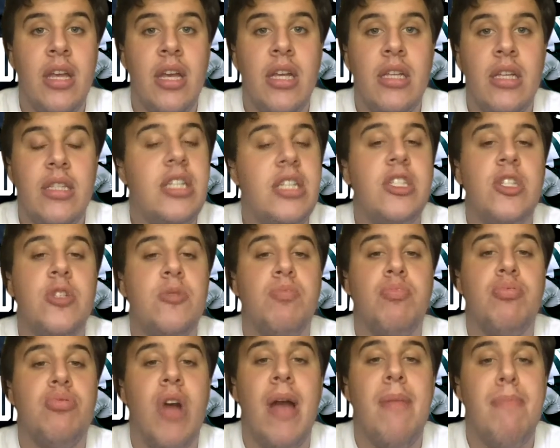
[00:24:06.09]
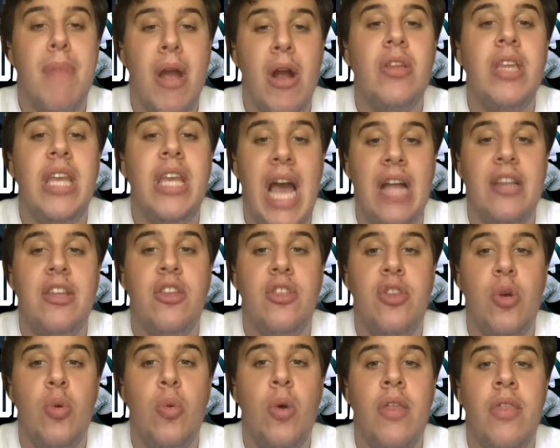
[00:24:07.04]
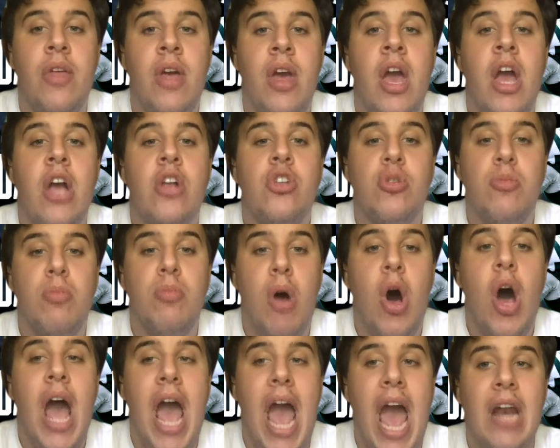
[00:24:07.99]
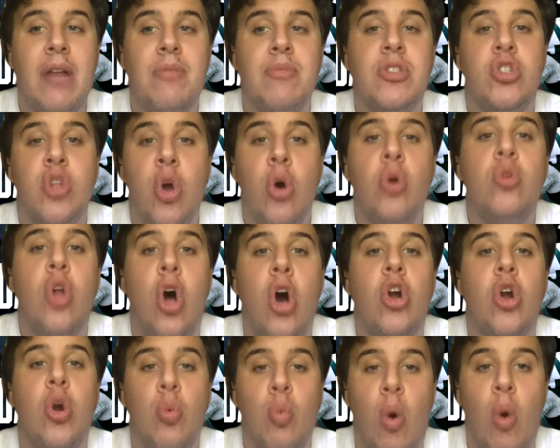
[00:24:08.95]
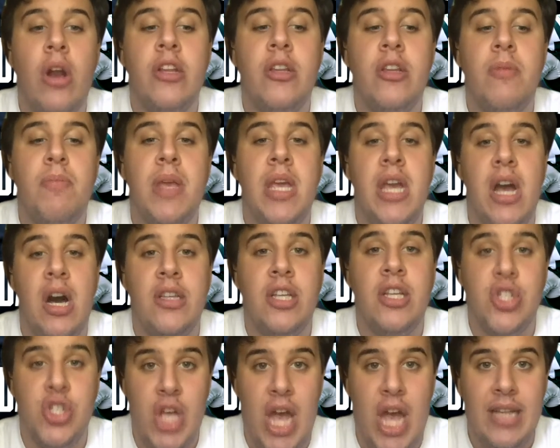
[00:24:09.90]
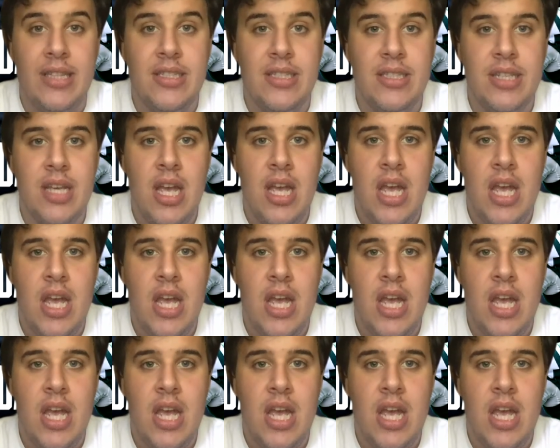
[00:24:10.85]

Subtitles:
This primarily had to do with Jamal Adams no longer wanted to be on the Jets.